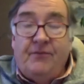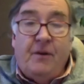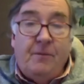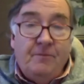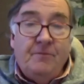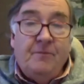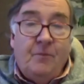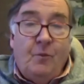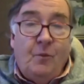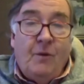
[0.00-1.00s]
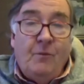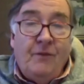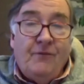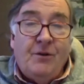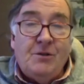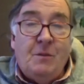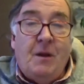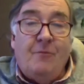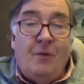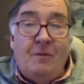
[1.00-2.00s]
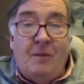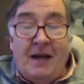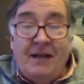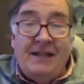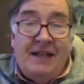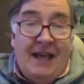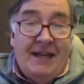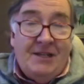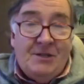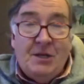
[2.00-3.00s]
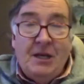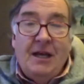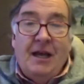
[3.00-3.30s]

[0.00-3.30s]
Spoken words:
from when we first met way back in the 80s.